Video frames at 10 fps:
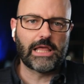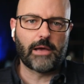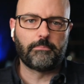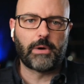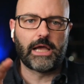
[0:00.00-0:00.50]

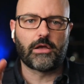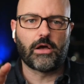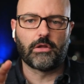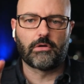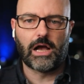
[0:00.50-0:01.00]
that
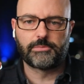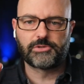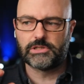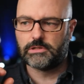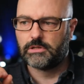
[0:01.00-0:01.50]
bicolor
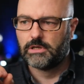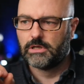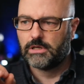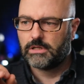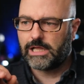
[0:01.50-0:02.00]
option,
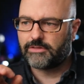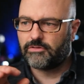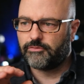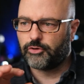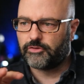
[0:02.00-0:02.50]
that's
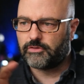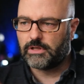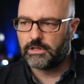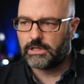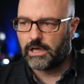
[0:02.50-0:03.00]
the
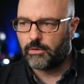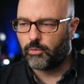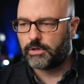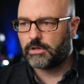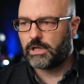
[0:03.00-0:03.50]
versatility I want.